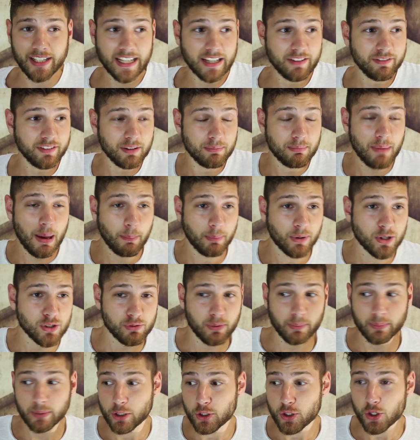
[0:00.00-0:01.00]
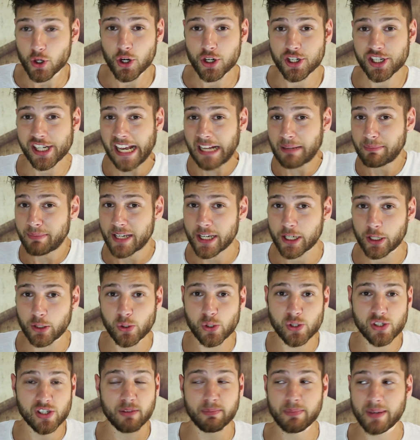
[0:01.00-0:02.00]
Like even members from the church can be
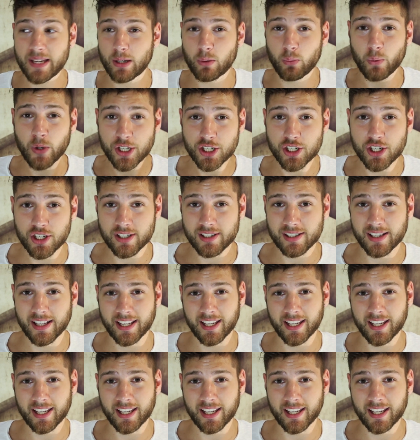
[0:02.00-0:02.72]
accused of being witches.